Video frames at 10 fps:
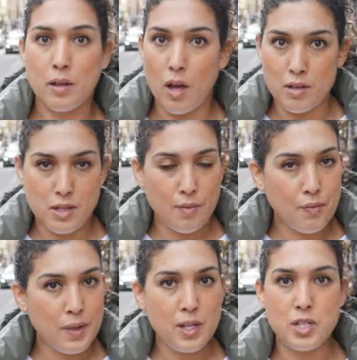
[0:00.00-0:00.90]
cost of
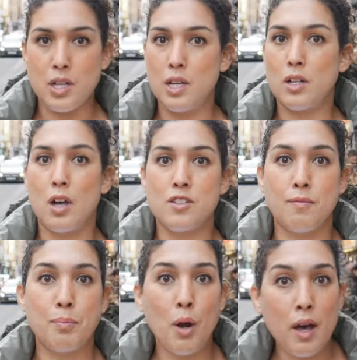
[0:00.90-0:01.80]
inflation, cost
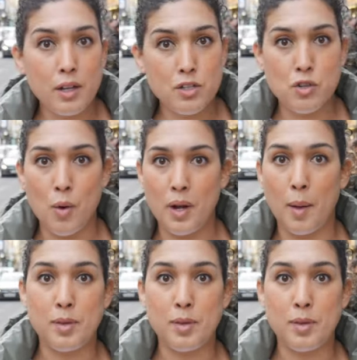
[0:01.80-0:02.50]
of products going up,